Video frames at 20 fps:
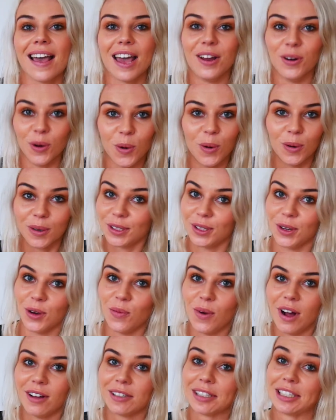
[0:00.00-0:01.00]
and also
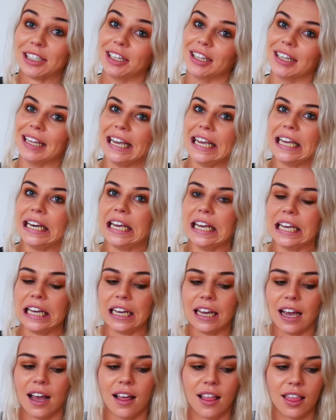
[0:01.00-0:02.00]
while still
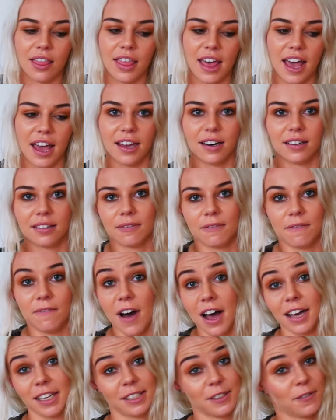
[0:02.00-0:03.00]
eating that
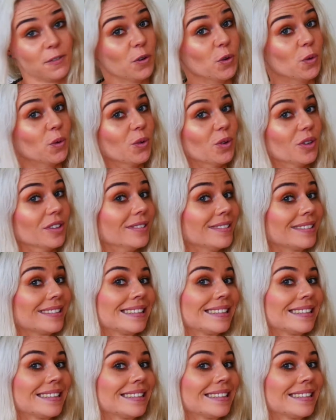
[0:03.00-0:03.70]
fast food.